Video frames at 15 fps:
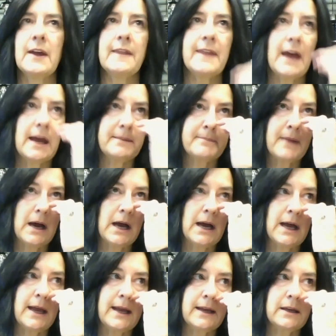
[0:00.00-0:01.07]
that
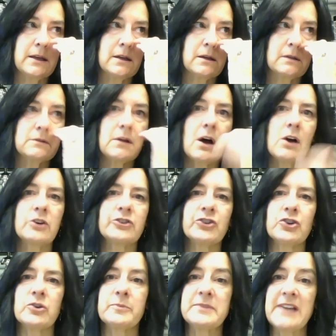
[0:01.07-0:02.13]
my
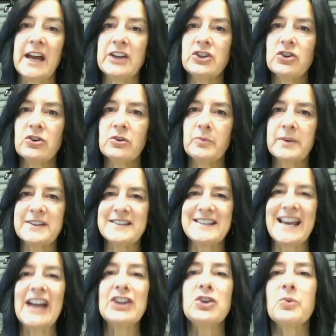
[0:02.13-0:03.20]
long-term tenure was
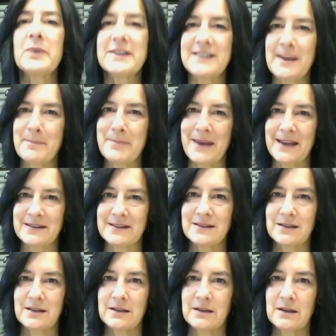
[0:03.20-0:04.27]
tenuous at best.